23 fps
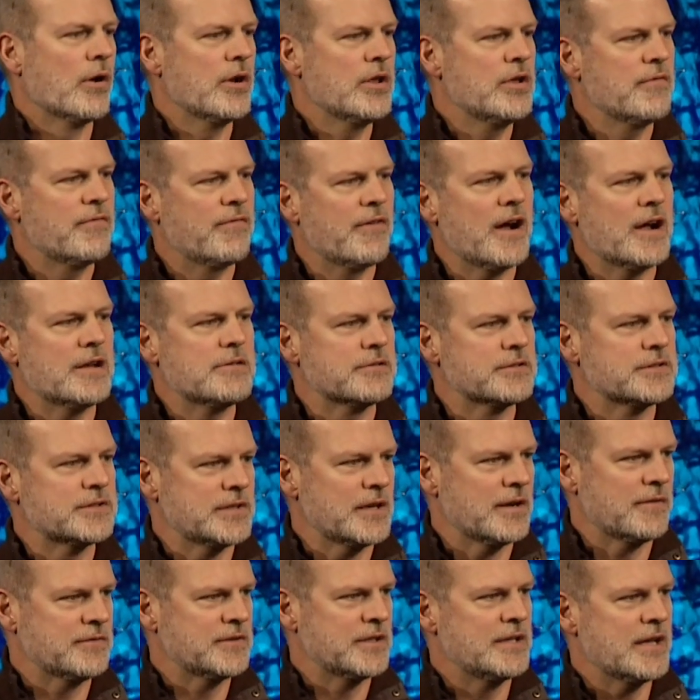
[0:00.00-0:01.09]
Where do you find
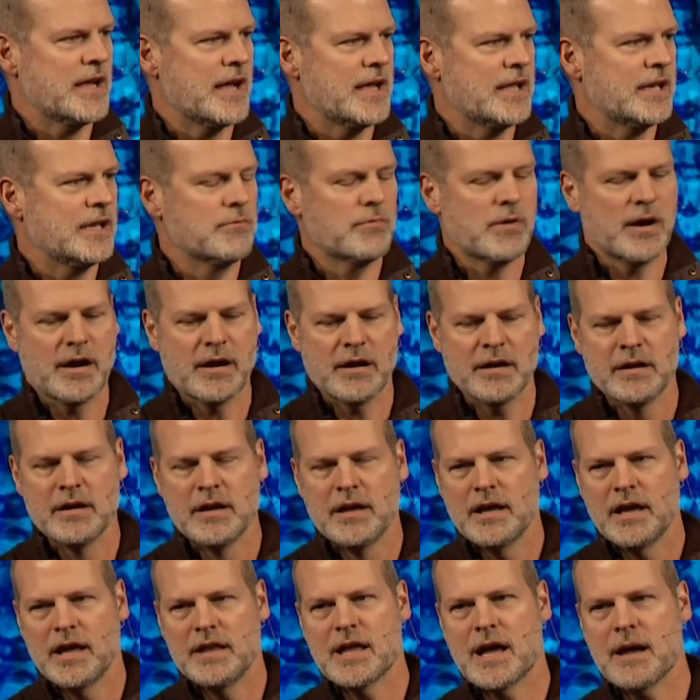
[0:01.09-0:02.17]
yourself today? Anywhere
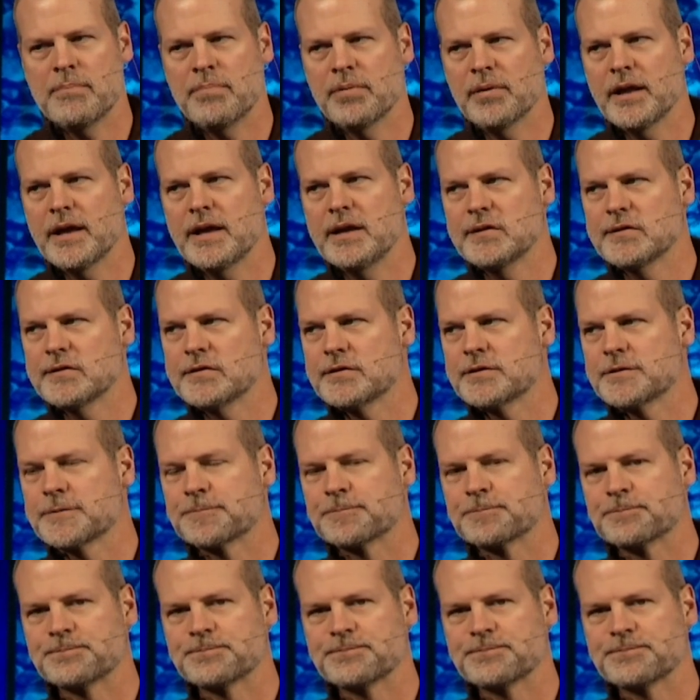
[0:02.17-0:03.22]
in that place?